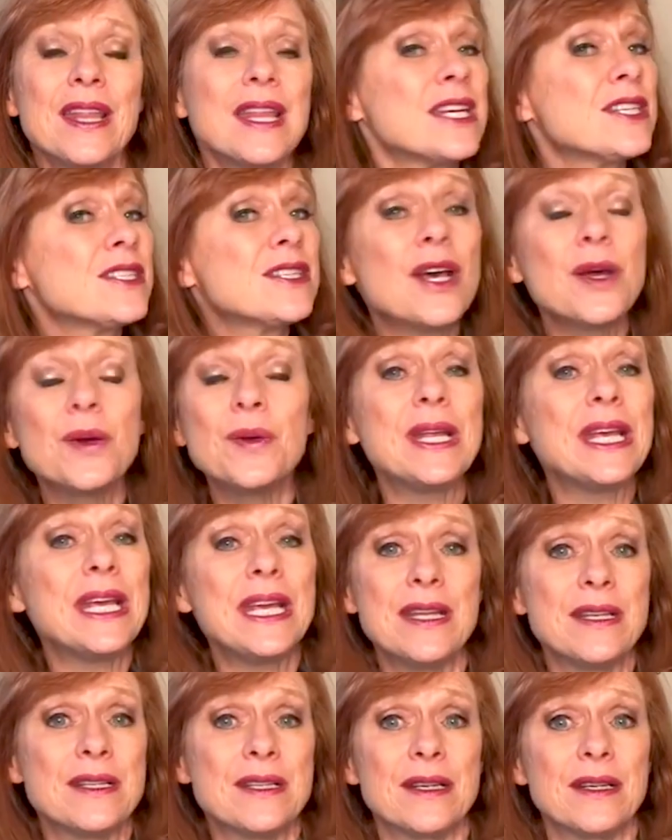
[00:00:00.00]
There's no
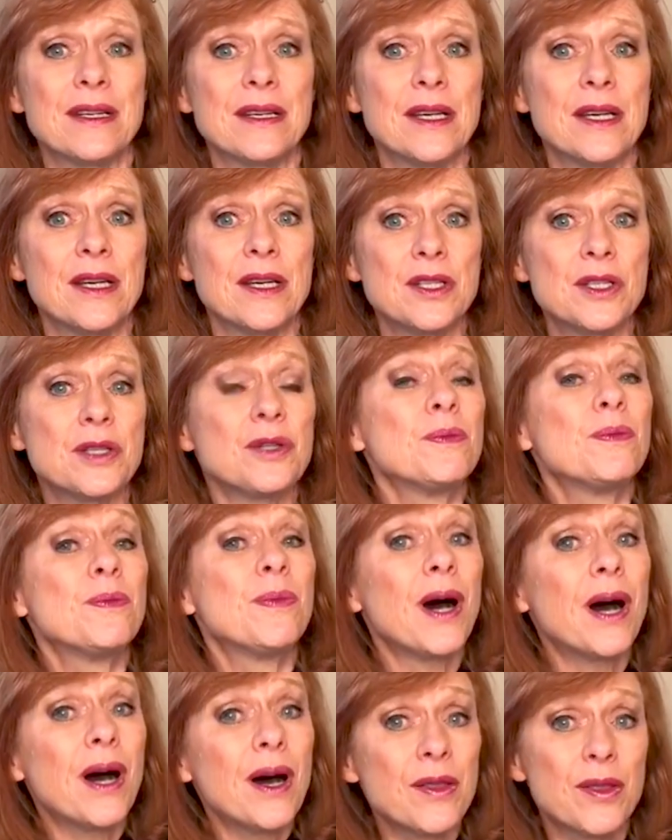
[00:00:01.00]
need to
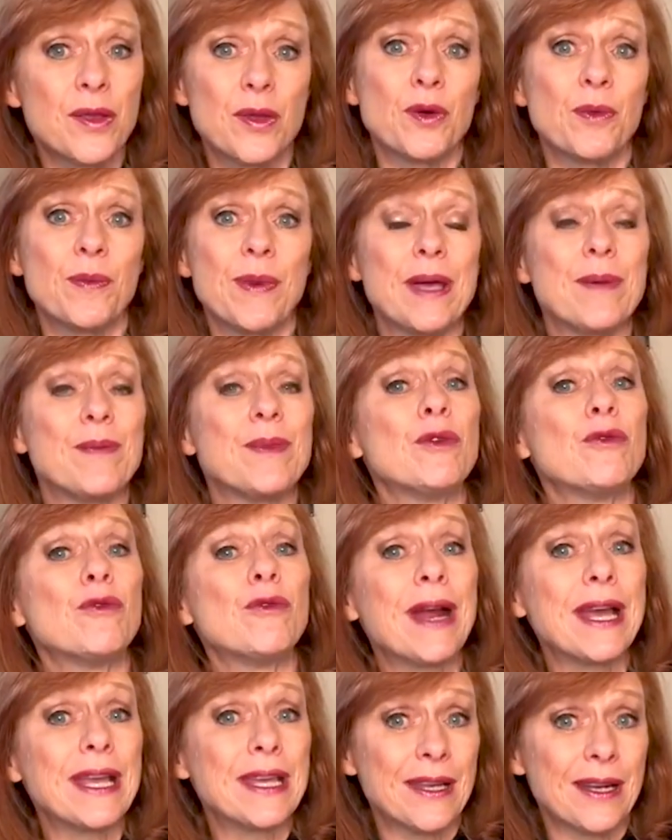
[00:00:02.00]
bath your baby
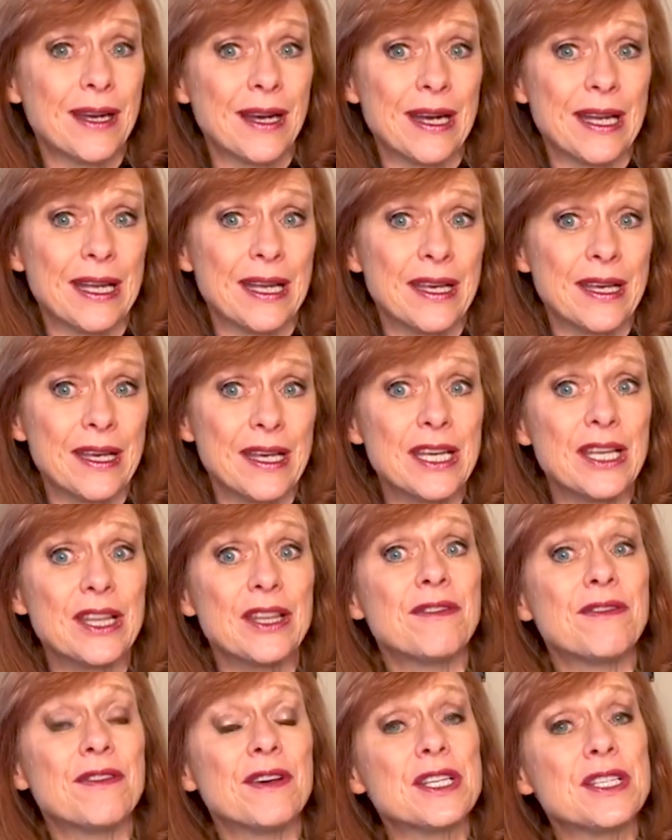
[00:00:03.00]
regularly in
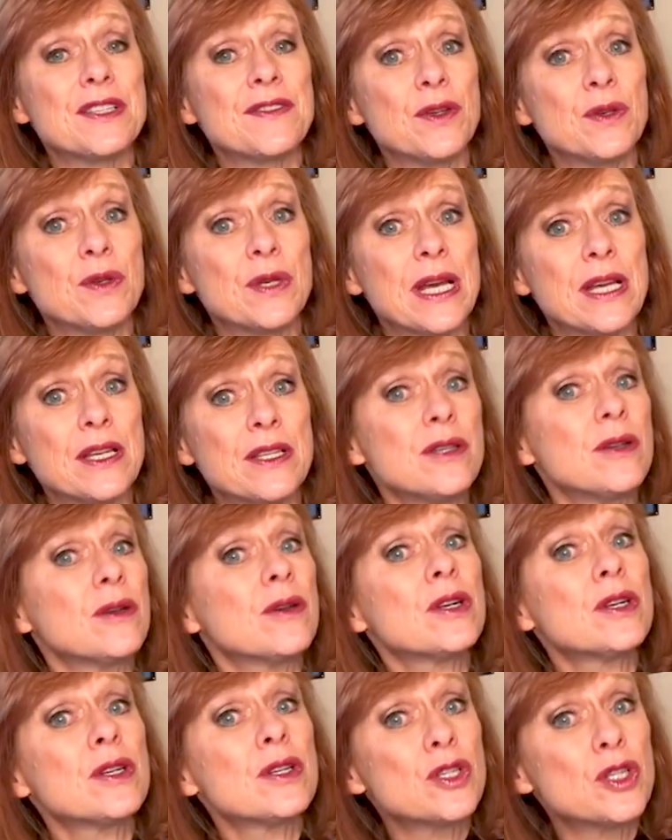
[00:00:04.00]
the first few days. You
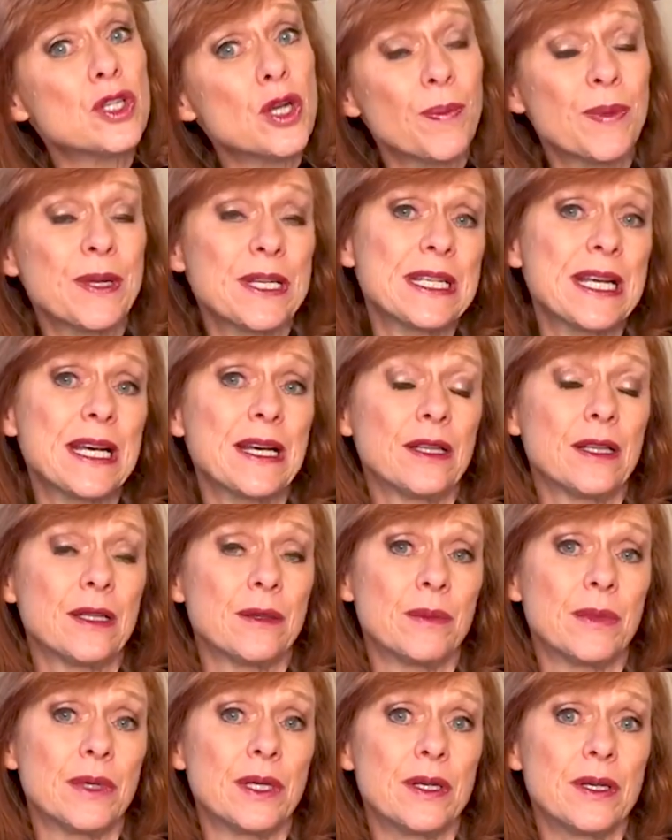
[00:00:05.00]
can top and tell them.